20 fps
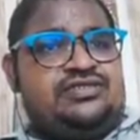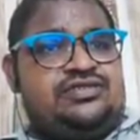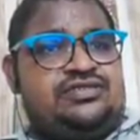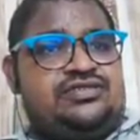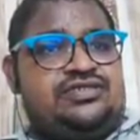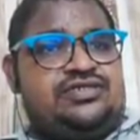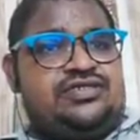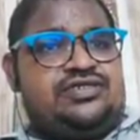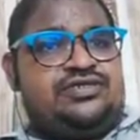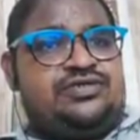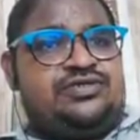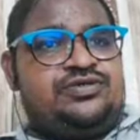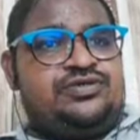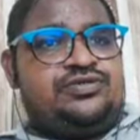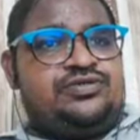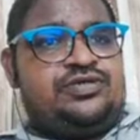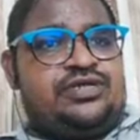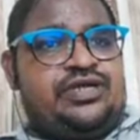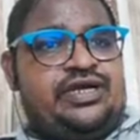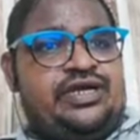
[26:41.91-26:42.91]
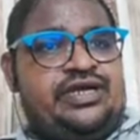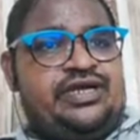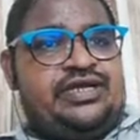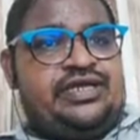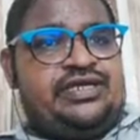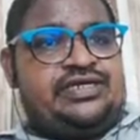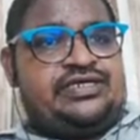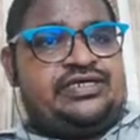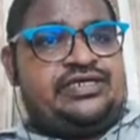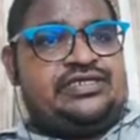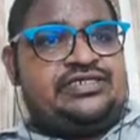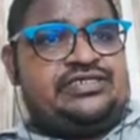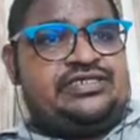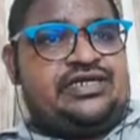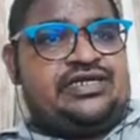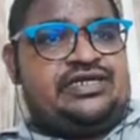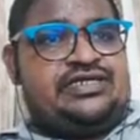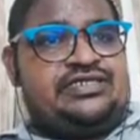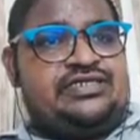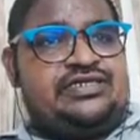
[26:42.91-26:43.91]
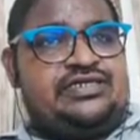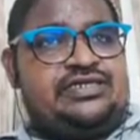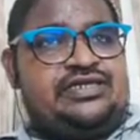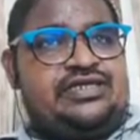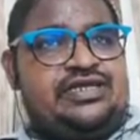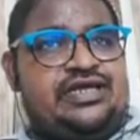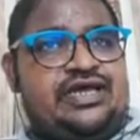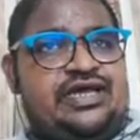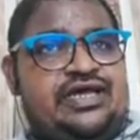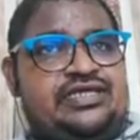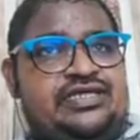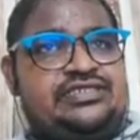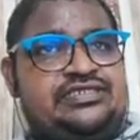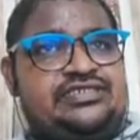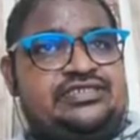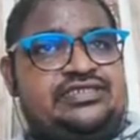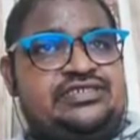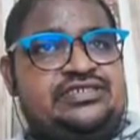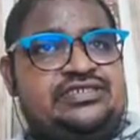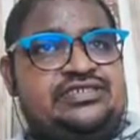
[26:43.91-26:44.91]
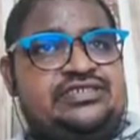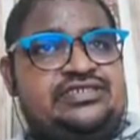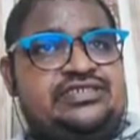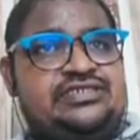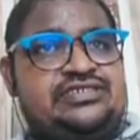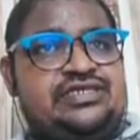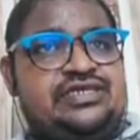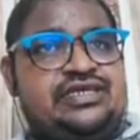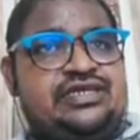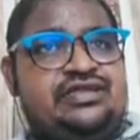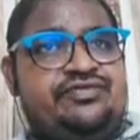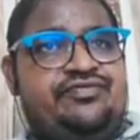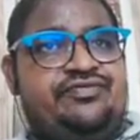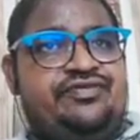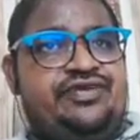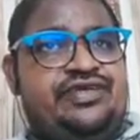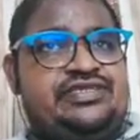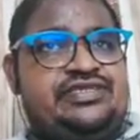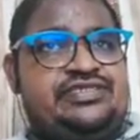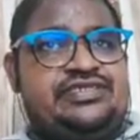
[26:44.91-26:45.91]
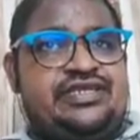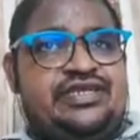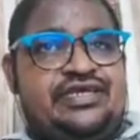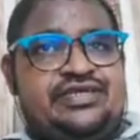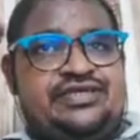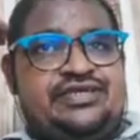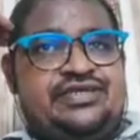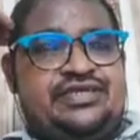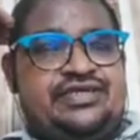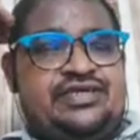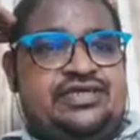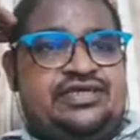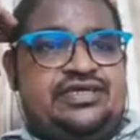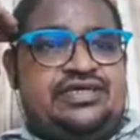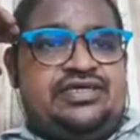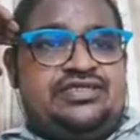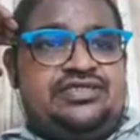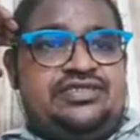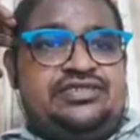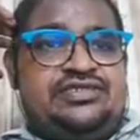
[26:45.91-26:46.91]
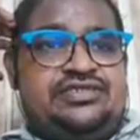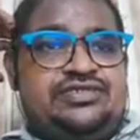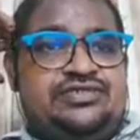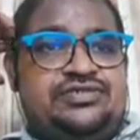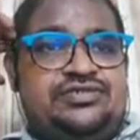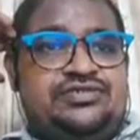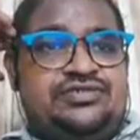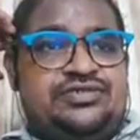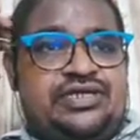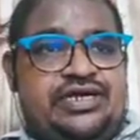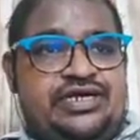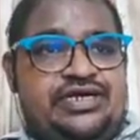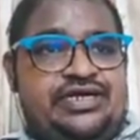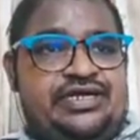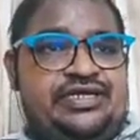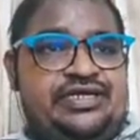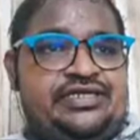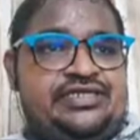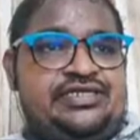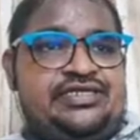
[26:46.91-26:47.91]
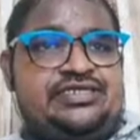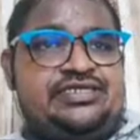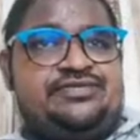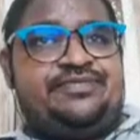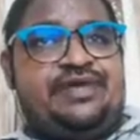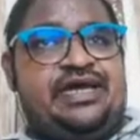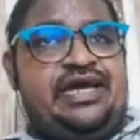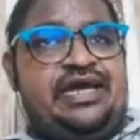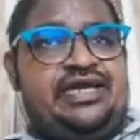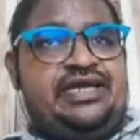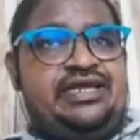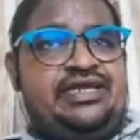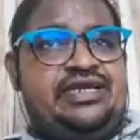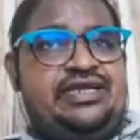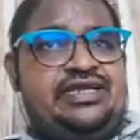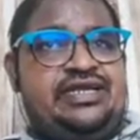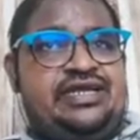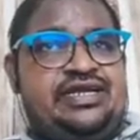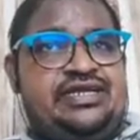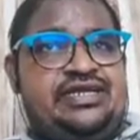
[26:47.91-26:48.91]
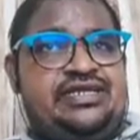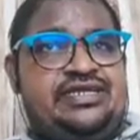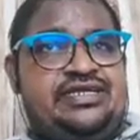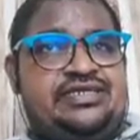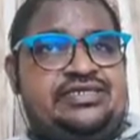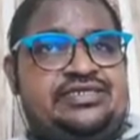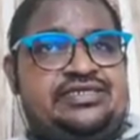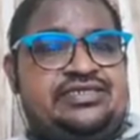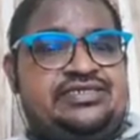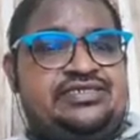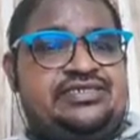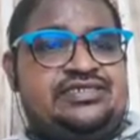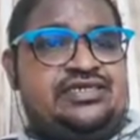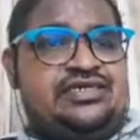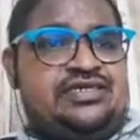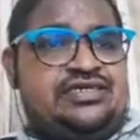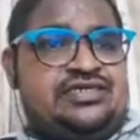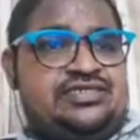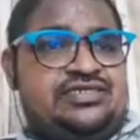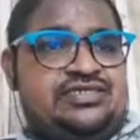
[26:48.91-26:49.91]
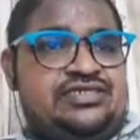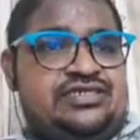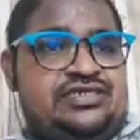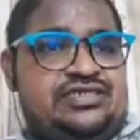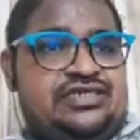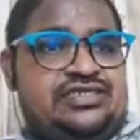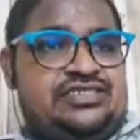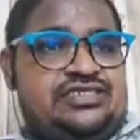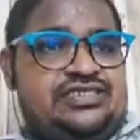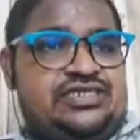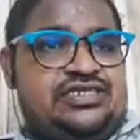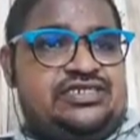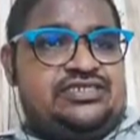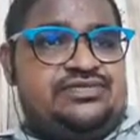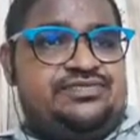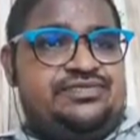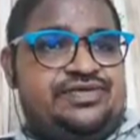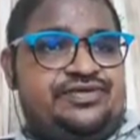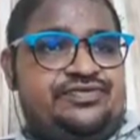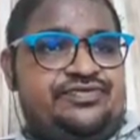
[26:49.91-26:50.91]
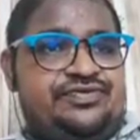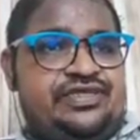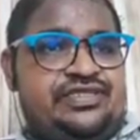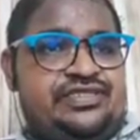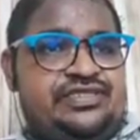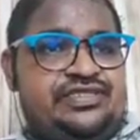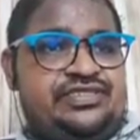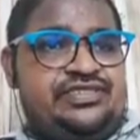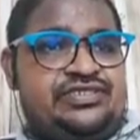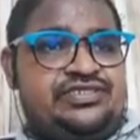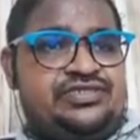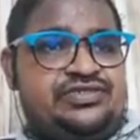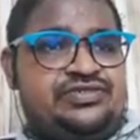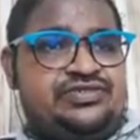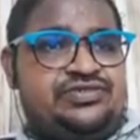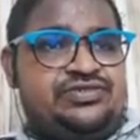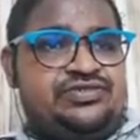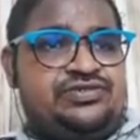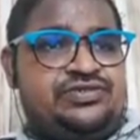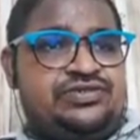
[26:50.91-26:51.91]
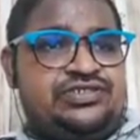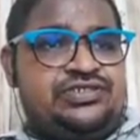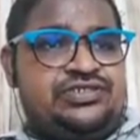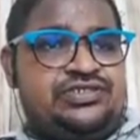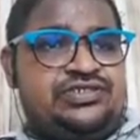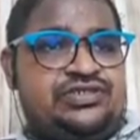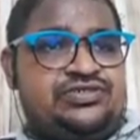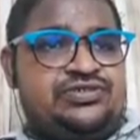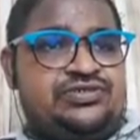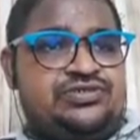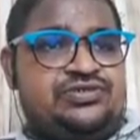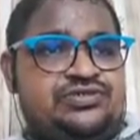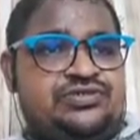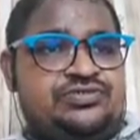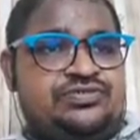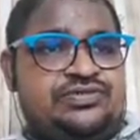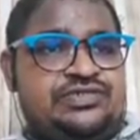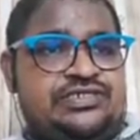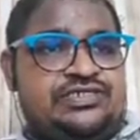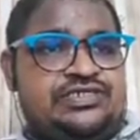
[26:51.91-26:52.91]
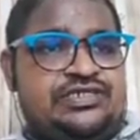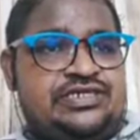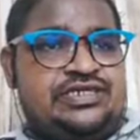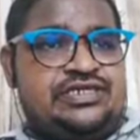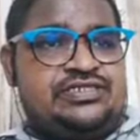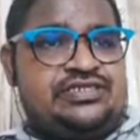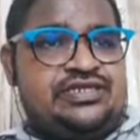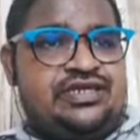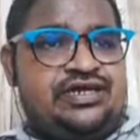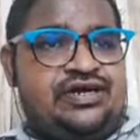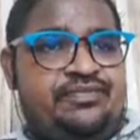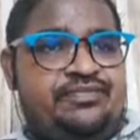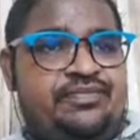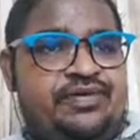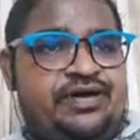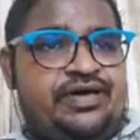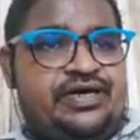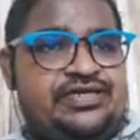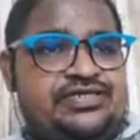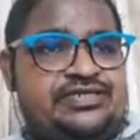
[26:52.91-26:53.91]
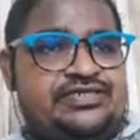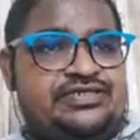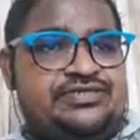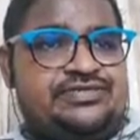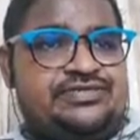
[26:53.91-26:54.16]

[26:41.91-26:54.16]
the two conductors are there, as it is the single phase line. The two conductors, parallel conductors, the distance between these two is 2 meters apart.